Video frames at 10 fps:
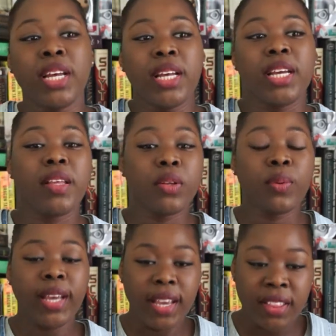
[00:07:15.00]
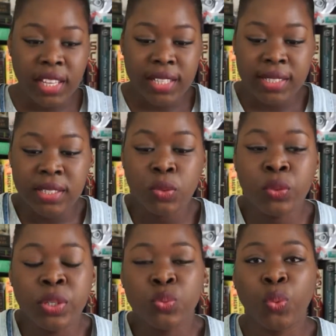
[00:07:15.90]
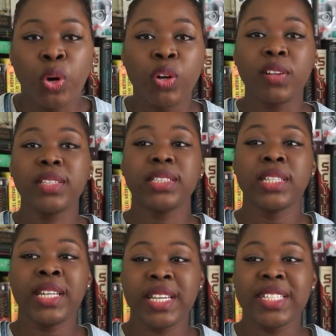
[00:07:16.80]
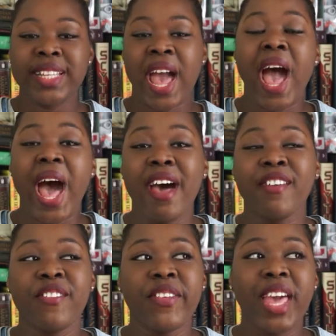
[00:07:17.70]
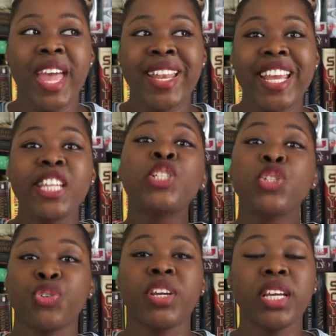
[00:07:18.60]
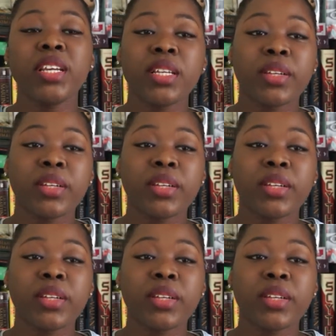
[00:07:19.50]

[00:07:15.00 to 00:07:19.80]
Either way, this world needs to have an history,